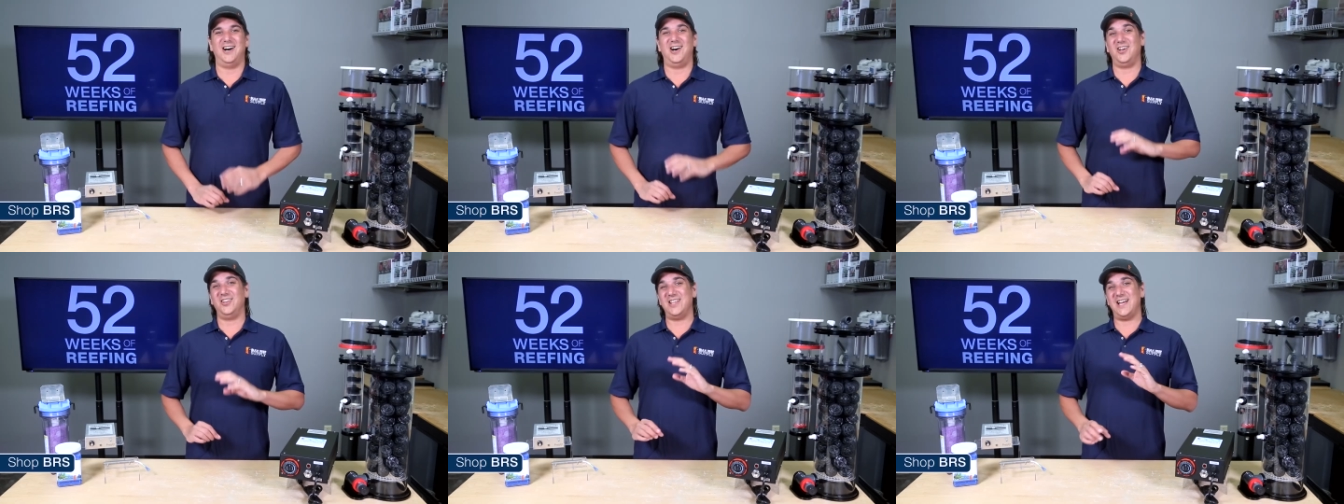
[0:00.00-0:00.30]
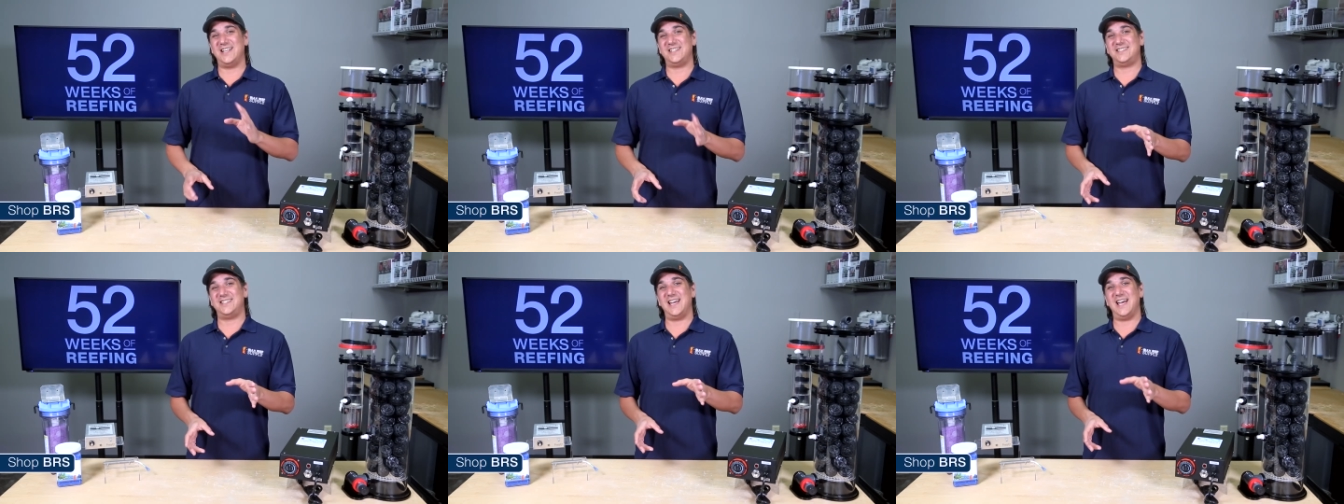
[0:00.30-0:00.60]
All
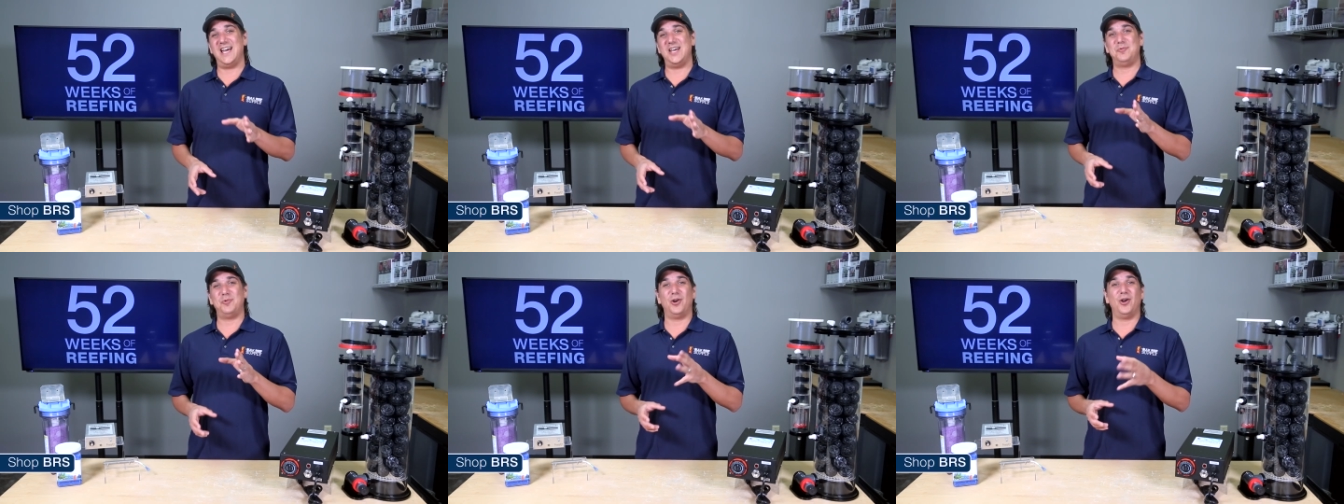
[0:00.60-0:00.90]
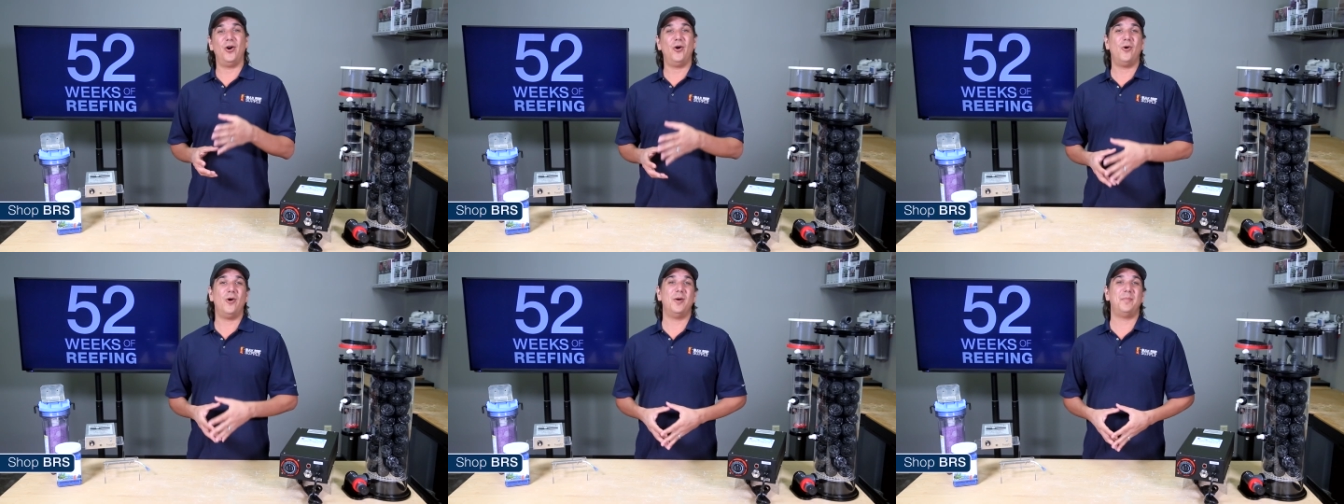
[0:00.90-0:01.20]
that said,
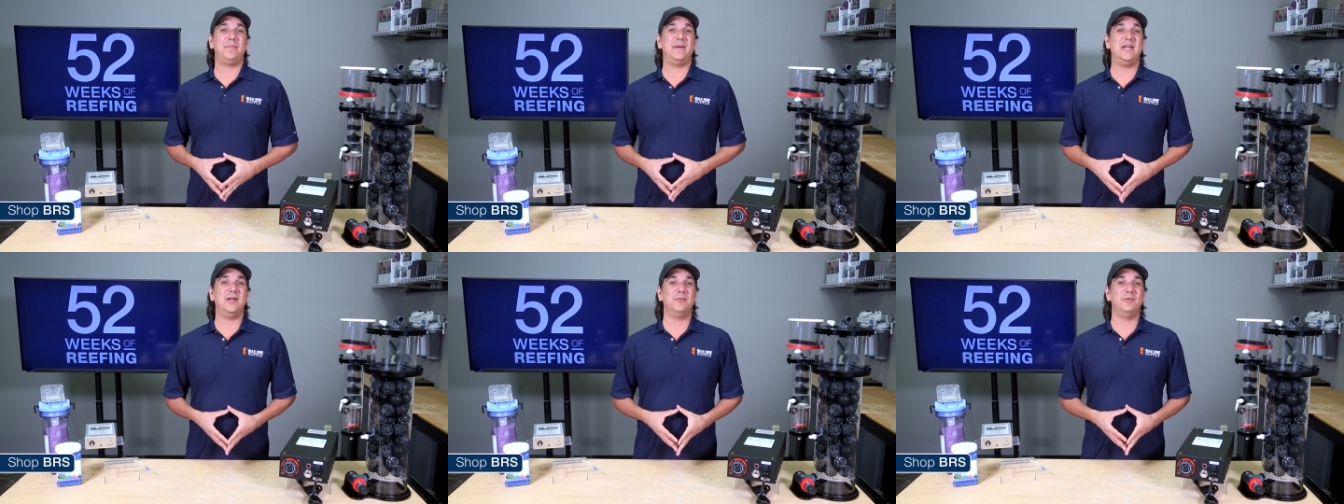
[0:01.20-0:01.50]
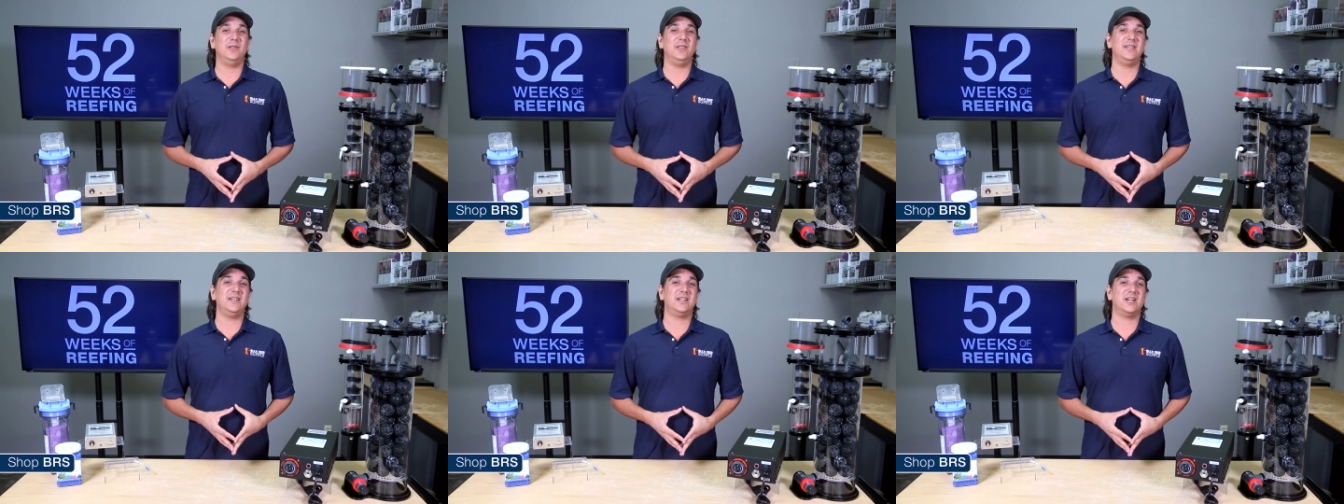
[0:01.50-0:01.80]
where ORP
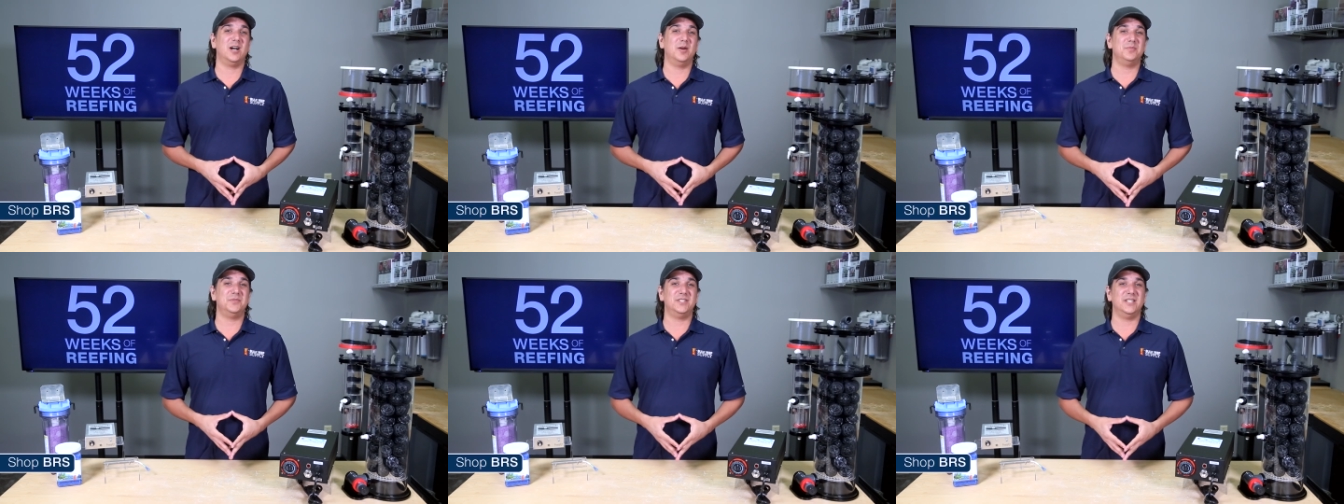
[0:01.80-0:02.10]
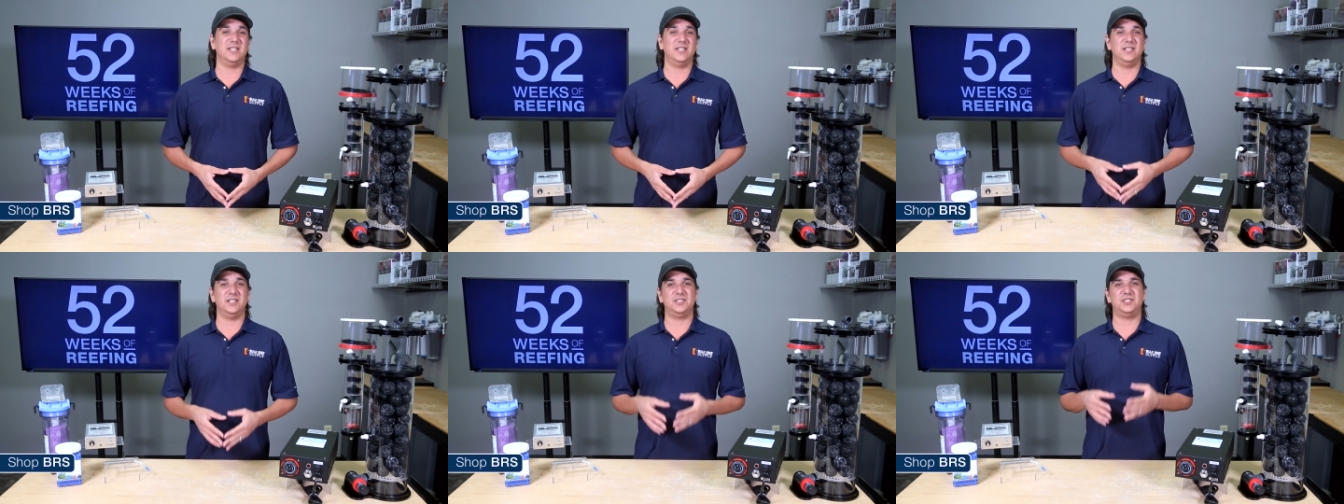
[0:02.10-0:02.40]
really comes
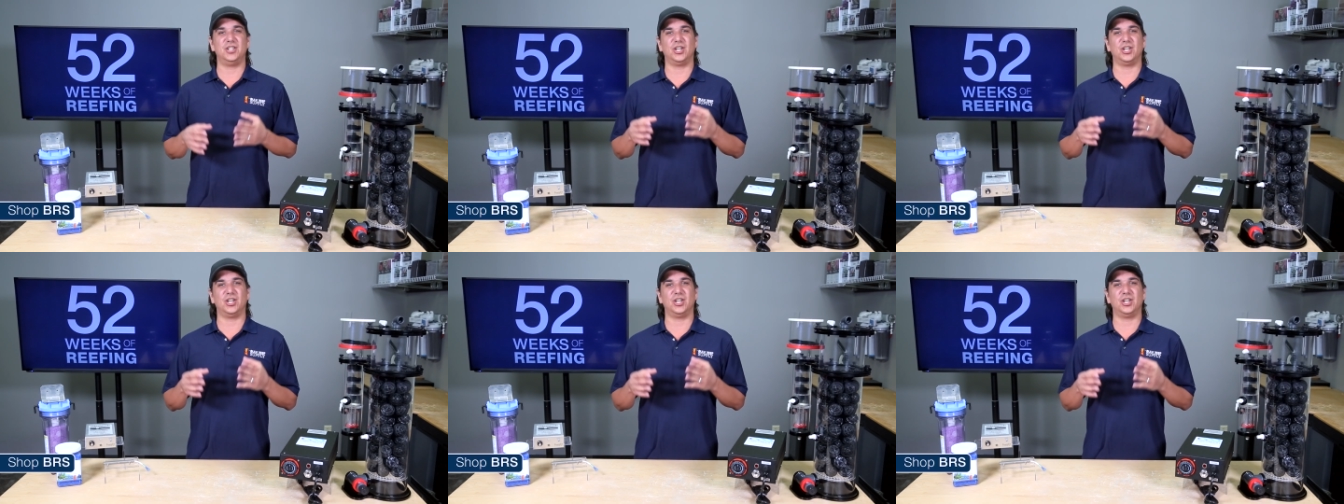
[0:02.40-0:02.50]
in is